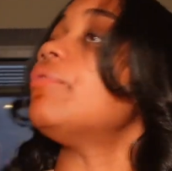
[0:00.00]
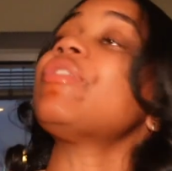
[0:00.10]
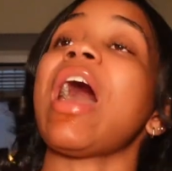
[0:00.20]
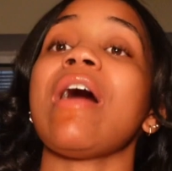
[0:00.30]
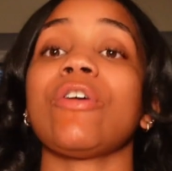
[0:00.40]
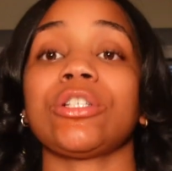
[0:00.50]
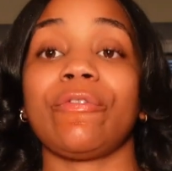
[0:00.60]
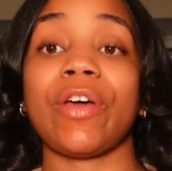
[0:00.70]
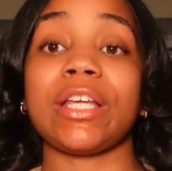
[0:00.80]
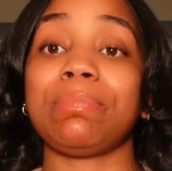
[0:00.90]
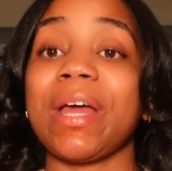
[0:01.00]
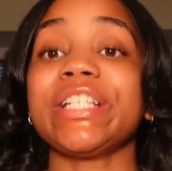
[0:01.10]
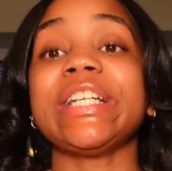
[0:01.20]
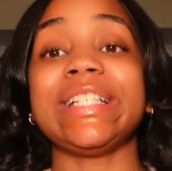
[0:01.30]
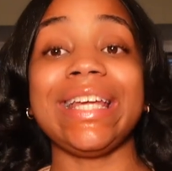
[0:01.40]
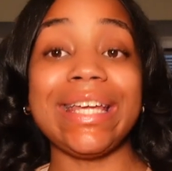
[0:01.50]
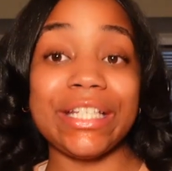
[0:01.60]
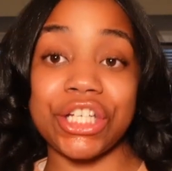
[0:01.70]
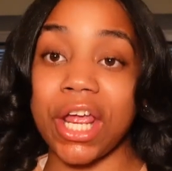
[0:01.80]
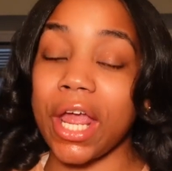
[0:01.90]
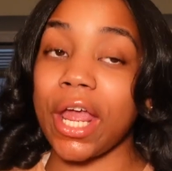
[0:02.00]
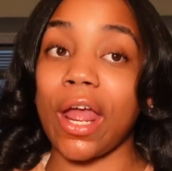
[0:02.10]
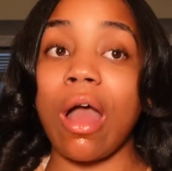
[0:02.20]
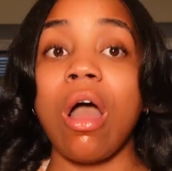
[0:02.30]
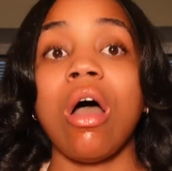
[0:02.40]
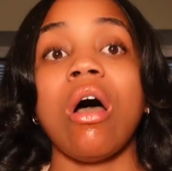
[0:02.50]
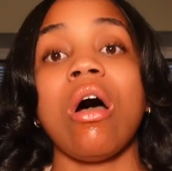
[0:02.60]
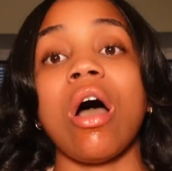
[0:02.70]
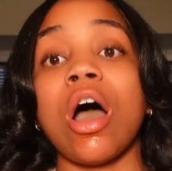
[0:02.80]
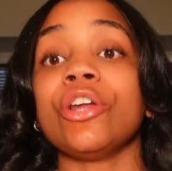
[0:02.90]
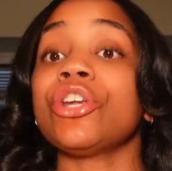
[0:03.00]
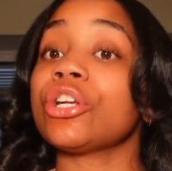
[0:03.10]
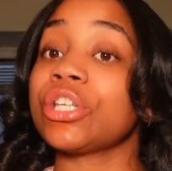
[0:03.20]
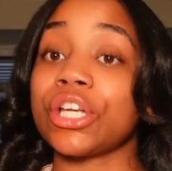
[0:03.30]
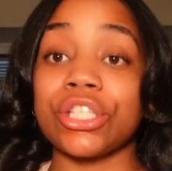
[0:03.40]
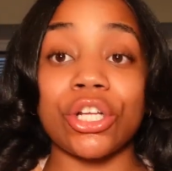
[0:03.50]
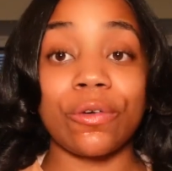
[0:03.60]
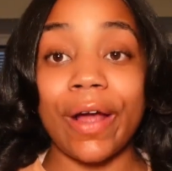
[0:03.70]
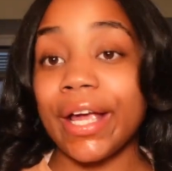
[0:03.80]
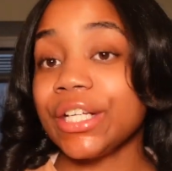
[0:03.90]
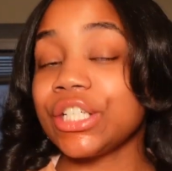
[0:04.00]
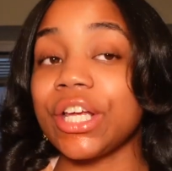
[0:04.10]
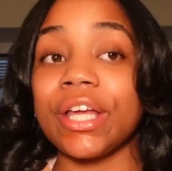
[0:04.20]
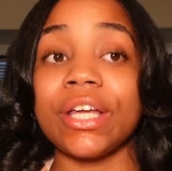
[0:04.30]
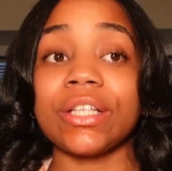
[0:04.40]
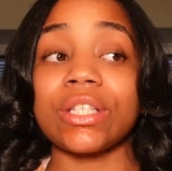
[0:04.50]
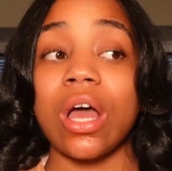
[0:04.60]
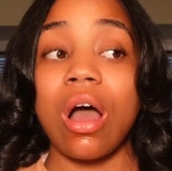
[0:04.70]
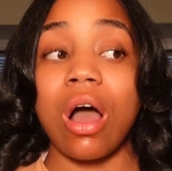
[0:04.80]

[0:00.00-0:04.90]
the adverse effects, patient teaching, uh, nursing considerations.